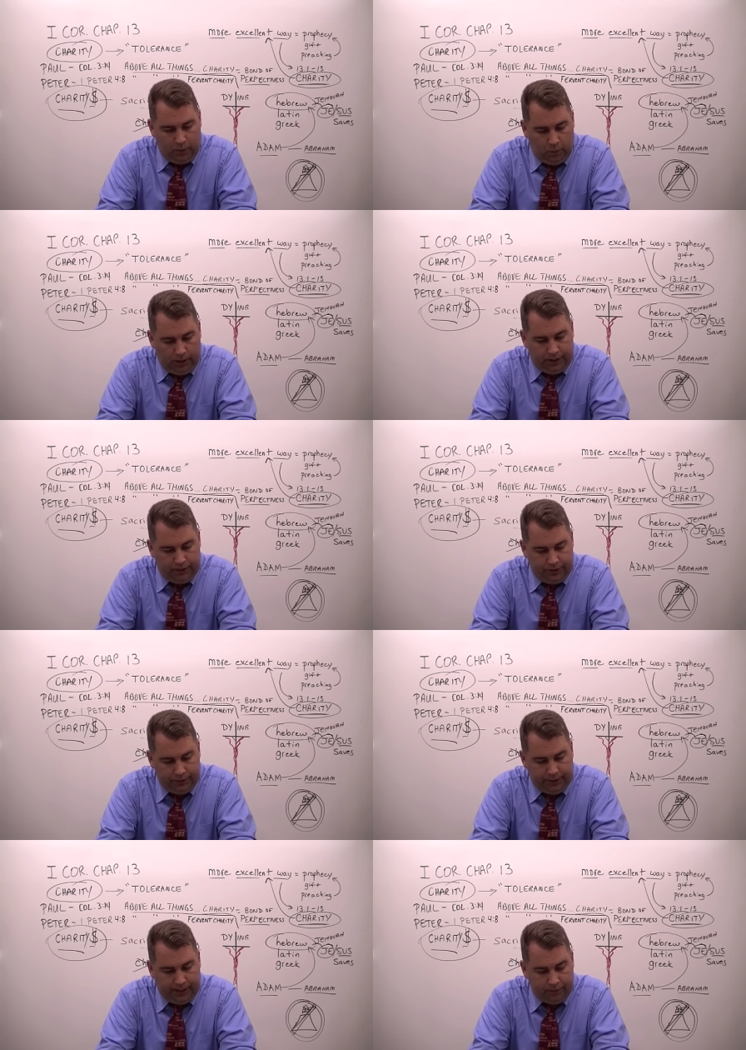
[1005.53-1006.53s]
Why are you
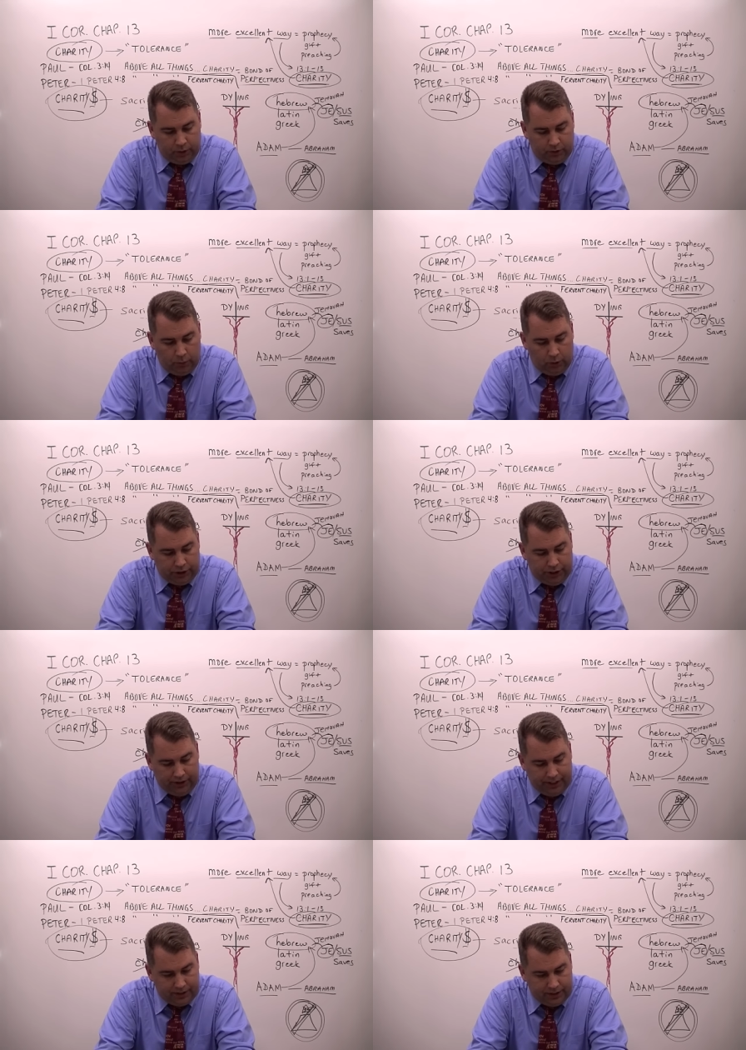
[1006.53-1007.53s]
doing it? Verse 4
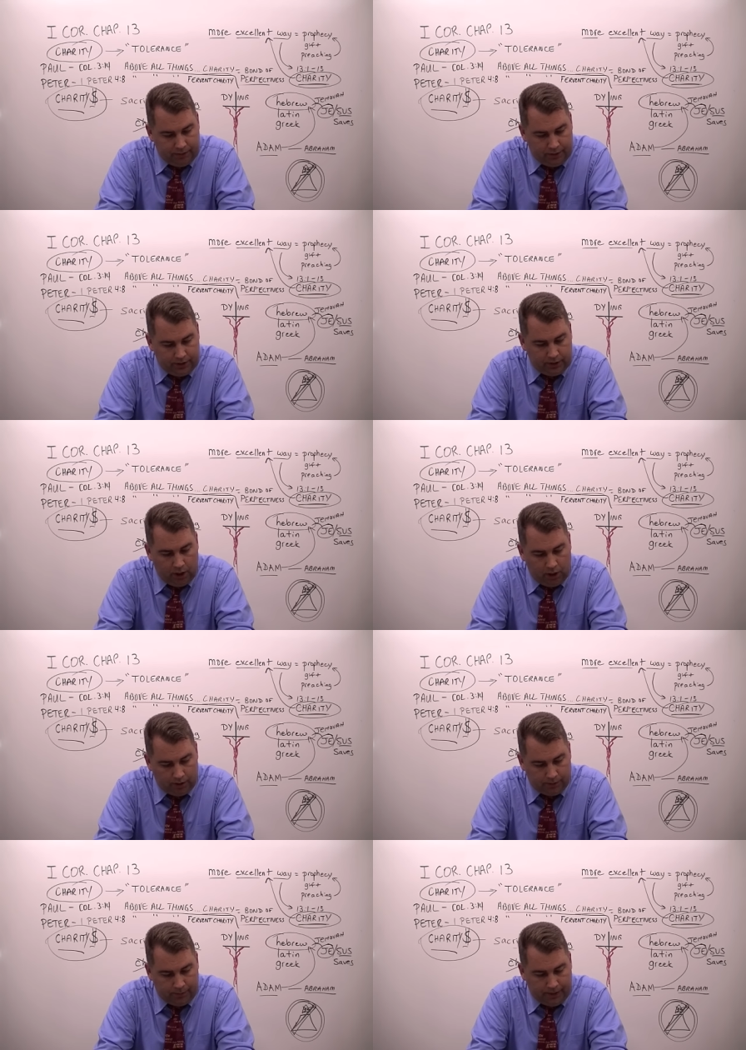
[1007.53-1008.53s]
Charity suffereth
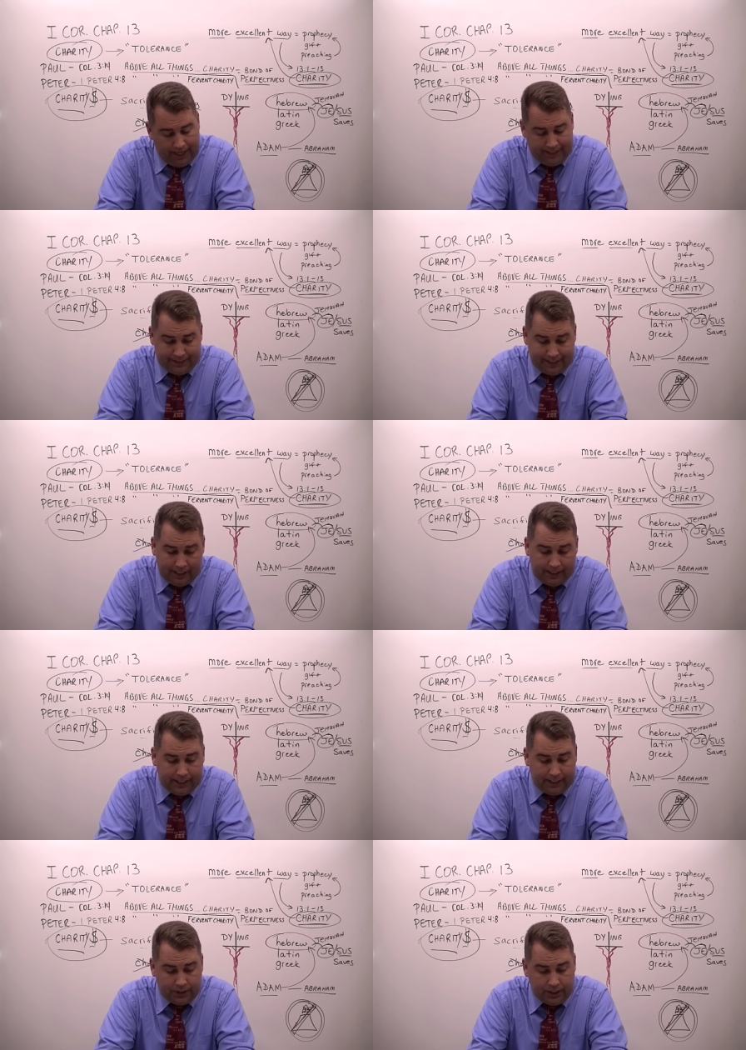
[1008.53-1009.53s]
long and is kind.